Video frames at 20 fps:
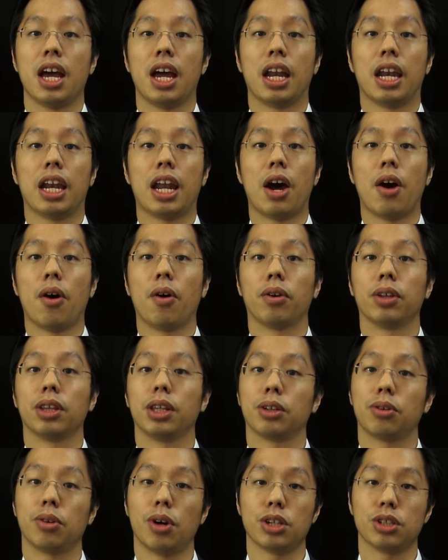Now,
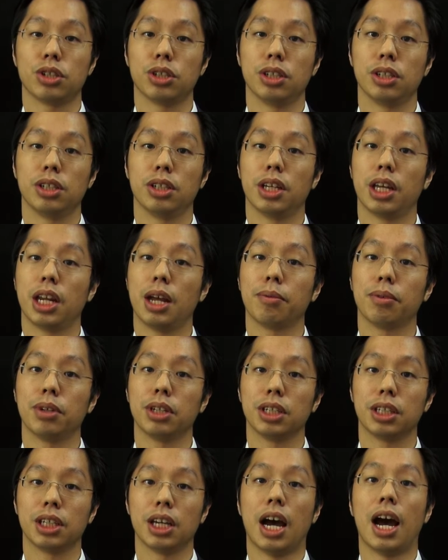the question that I'm
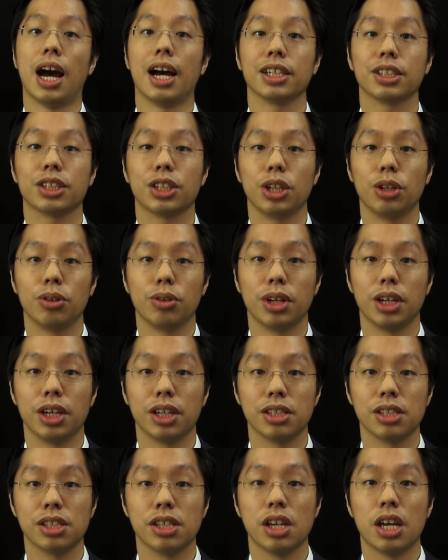going to ask you
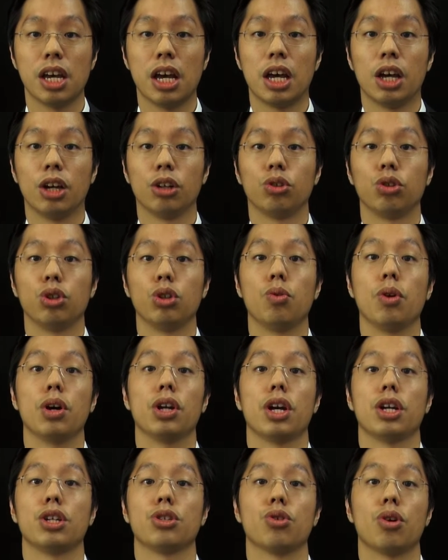is, do you want
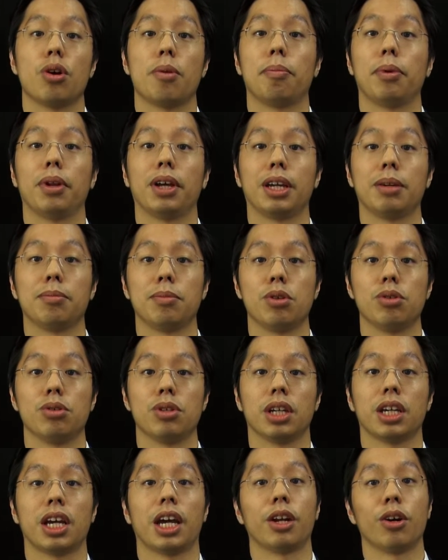to enjoy playing
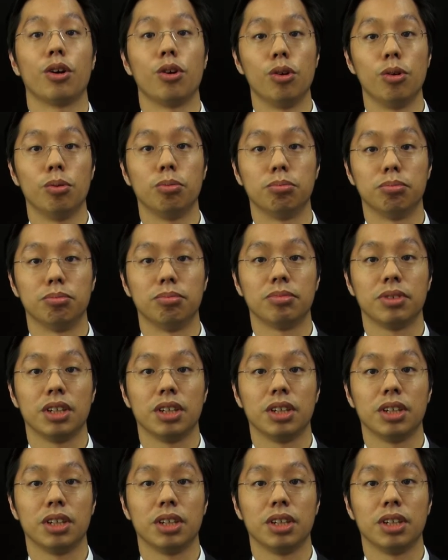music at home?